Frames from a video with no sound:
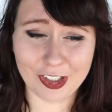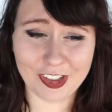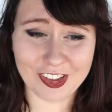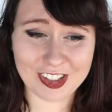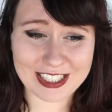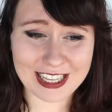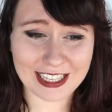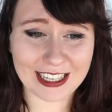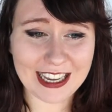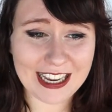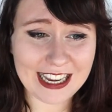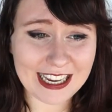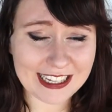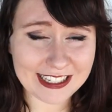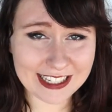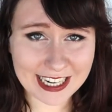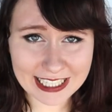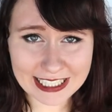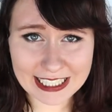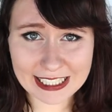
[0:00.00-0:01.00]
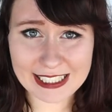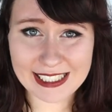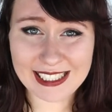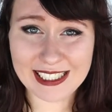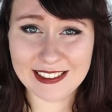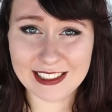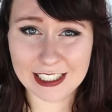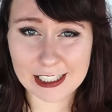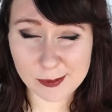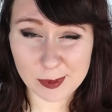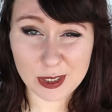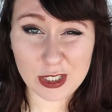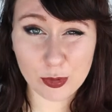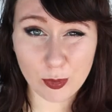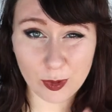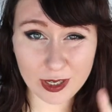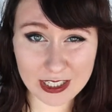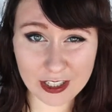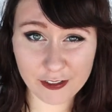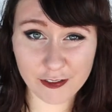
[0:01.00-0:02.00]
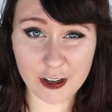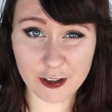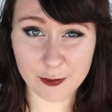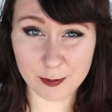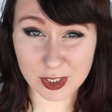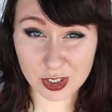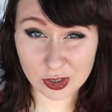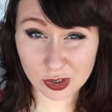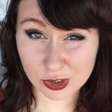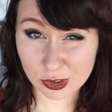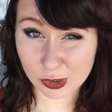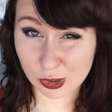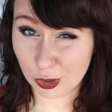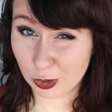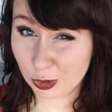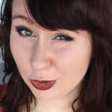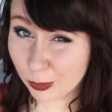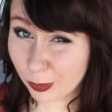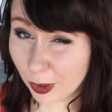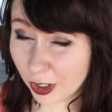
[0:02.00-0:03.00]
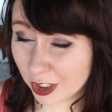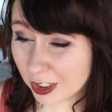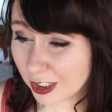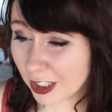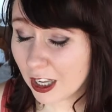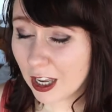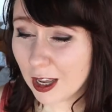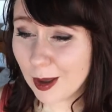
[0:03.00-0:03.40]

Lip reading: because like technically it takes me 25 minutes to go to work,